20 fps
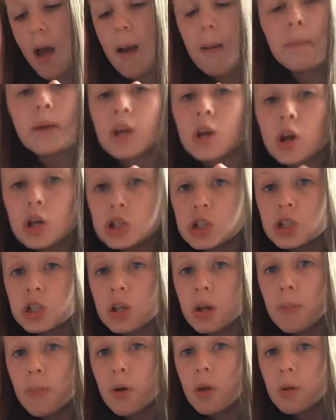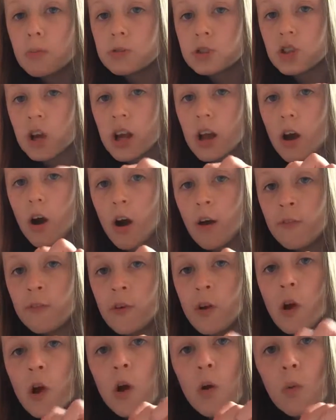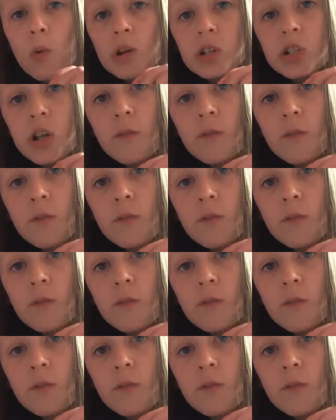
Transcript: But you're not just going to pull them straight off once